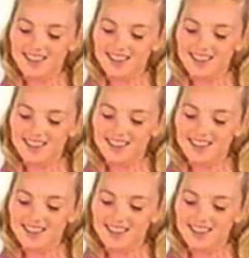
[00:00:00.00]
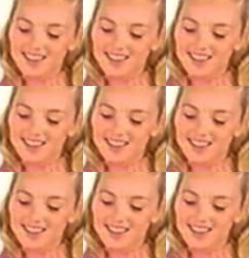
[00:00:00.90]
uh, Disney Channel intro, they're like,
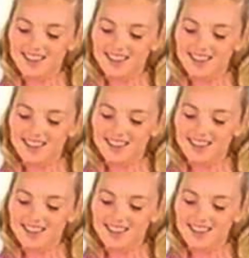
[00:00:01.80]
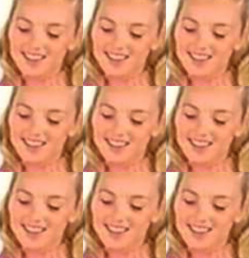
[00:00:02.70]
zzz,
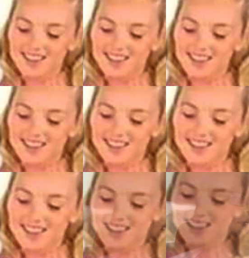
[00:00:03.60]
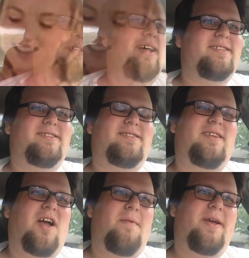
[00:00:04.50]
oh, that's nice. Yeah, so that's
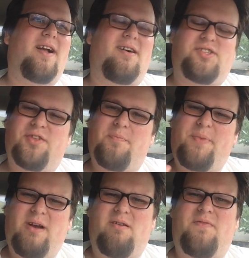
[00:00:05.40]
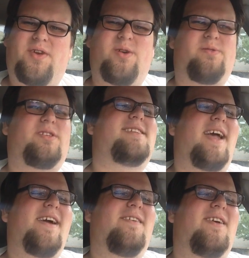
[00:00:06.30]
coming. Also, the beer reviews.
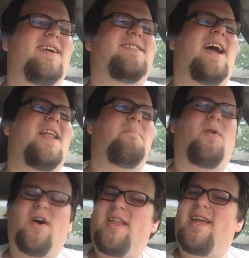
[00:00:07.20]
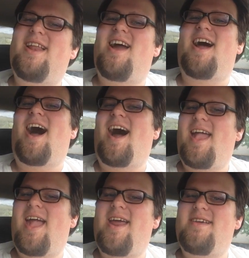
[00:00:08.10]
Tanner has kind of put it on a
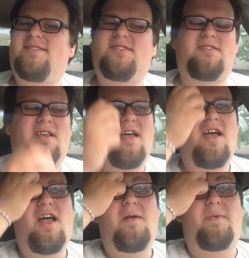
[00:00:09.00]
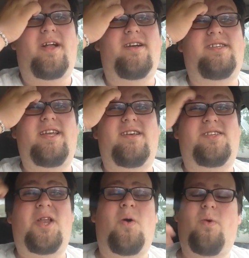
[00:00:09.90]
hiatus because he
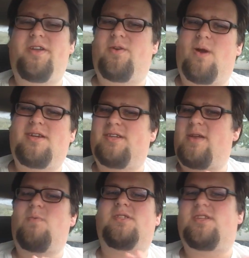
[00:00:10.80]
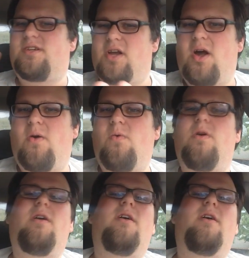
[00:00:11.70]
doesn't know what direction he wants to go